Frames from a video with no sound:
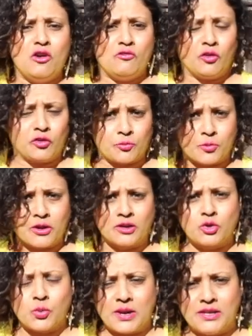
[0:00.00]
for spring
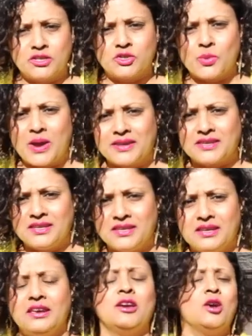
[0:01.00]
2020.